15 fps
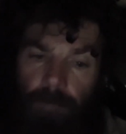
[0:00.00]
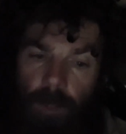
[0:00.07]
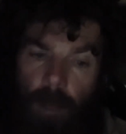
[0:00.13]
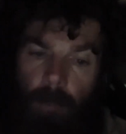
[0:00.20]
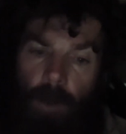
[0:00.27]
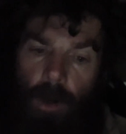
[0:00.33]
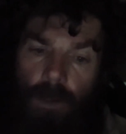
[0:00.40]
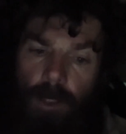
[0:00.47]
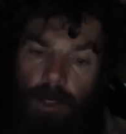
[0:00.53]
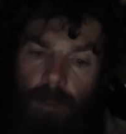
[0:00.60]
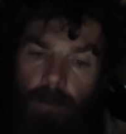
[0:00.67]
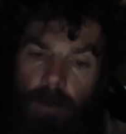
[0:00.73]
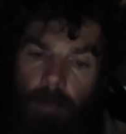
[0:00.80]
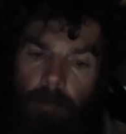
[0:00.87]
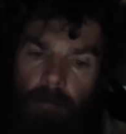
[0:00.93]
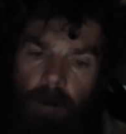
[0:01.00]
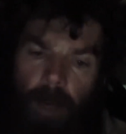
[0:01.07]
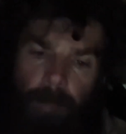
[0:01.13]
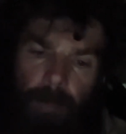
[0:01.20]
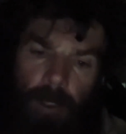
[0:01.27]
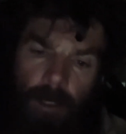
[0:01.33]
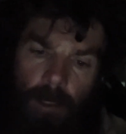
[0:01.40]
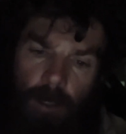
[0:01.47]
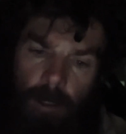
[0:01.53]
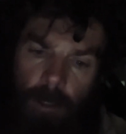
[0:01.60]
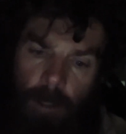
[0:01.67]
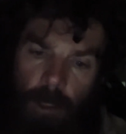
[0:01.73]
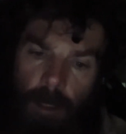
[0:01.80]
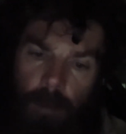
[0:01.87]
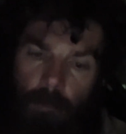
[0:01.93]
Emotions run rampant,
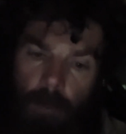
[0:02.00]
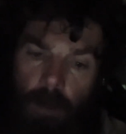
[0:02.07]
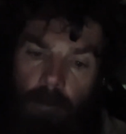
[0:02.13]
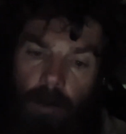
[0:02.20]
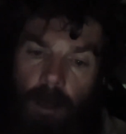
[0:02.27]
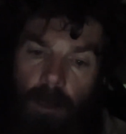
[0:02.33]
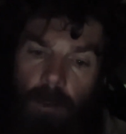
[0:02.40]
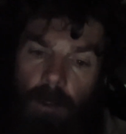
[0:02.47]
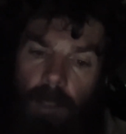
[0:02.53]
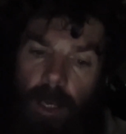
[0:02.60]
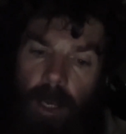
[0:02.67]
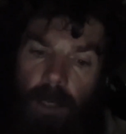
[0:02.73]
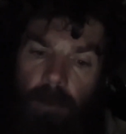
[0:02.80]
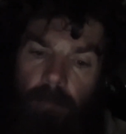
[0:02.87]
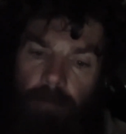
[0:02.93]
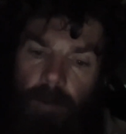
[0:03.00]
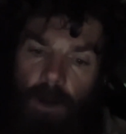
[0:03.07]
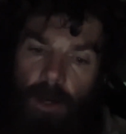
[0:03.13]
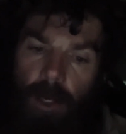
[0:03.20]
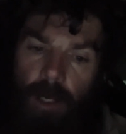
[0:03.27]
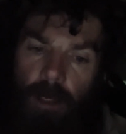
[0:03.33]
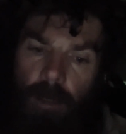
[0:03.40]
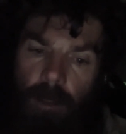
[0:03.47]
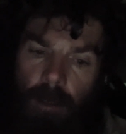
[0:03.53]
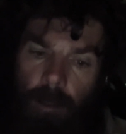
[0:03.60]
my role undefined.